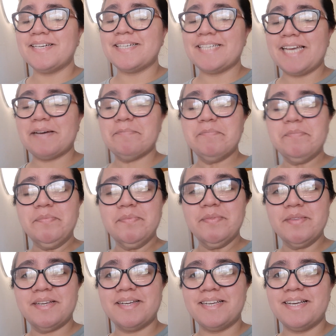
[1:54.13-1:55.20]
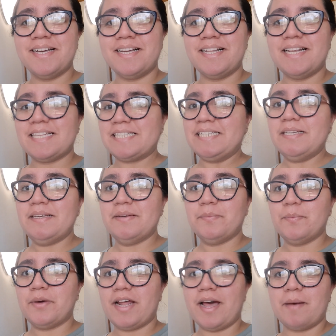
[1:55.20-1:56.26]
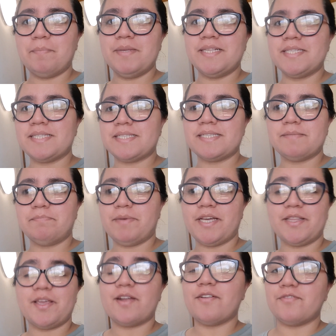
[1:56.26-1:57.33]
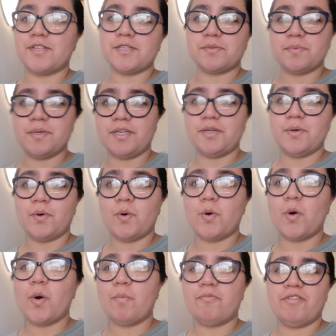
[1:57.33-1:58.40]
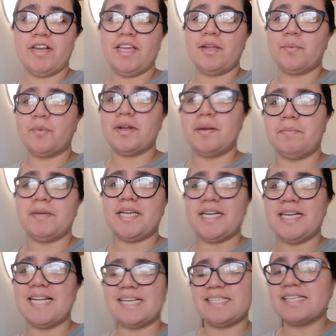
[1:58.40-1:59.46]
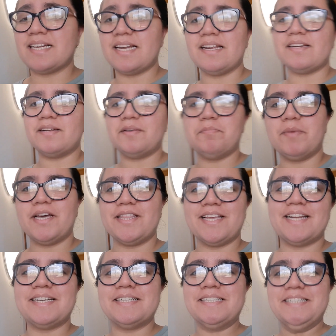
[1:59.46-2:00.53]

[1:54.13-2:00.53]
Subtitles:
Yeah, let's see what happens by the end of this video. Hopefully it will be less cluttered by then.